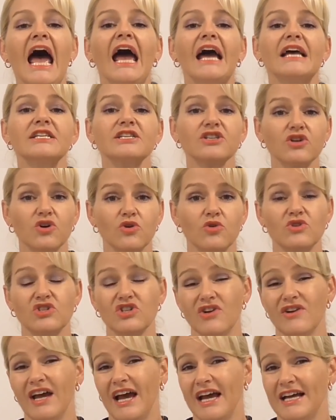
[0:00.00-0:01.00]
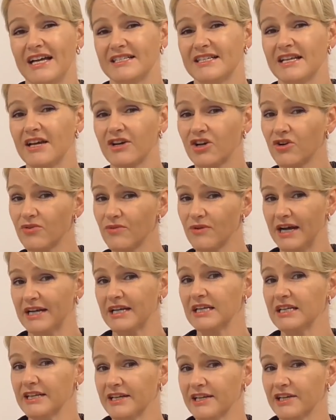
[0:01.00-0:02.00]
and it also has a
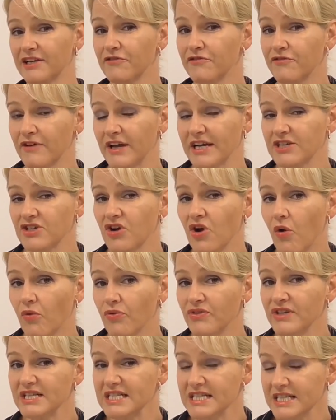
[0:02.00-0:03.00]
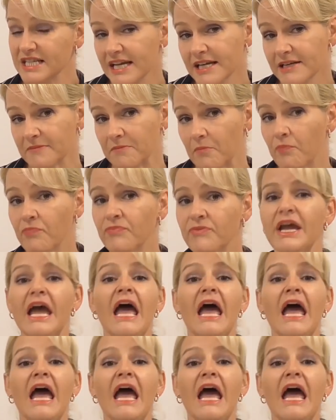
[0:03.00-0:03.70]
keratolytic effect on the skin.